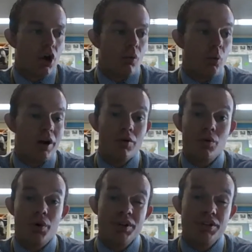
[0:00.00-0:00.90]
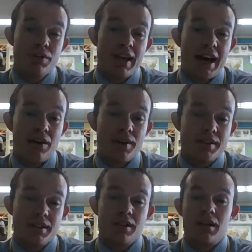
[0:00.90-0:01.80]
What you're going to do now is
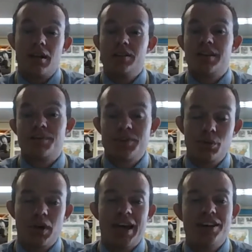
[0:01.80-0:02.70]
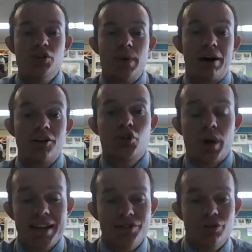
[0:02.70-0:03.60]
the substitute will hand you out a
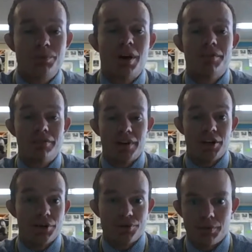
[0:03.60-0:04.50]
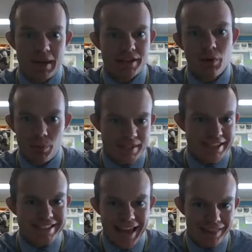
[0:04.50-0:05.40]
transcript of the video. So basically what was
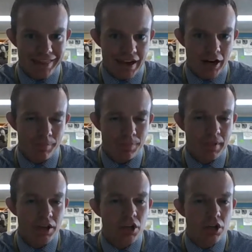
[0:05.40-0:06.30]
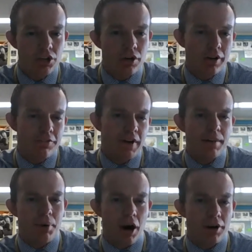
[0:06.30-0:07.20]
said there. You're going to find
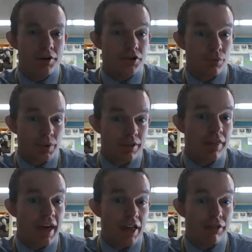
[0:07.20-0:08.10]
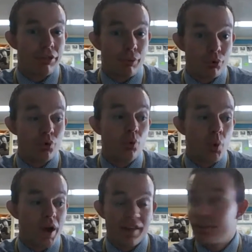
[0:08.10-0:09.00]
a partner to read that through
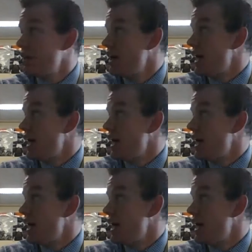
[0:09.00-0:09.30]
with.